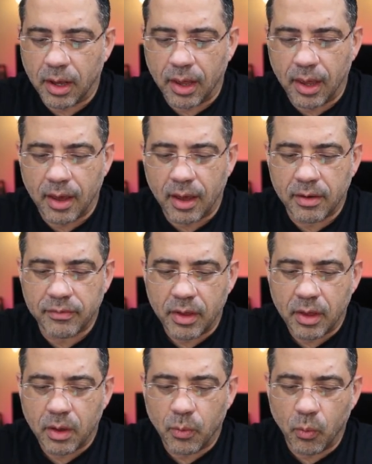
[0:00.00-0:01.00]
I have
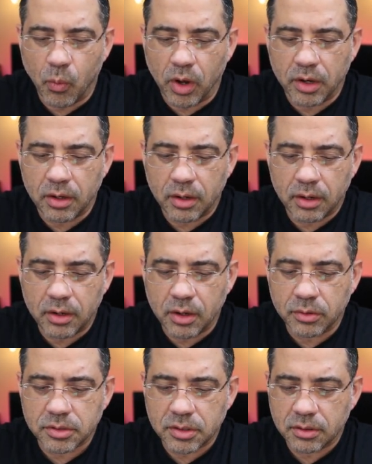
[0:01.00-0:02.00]

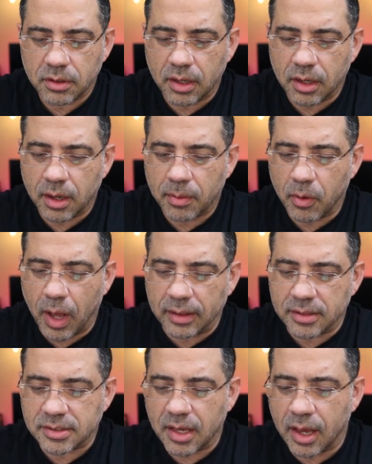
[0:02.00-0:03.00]
OneNote um, on
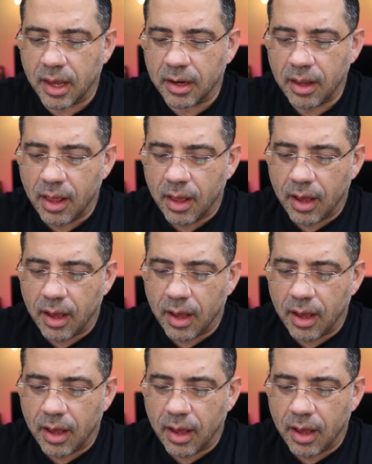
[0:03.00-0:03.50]
the side.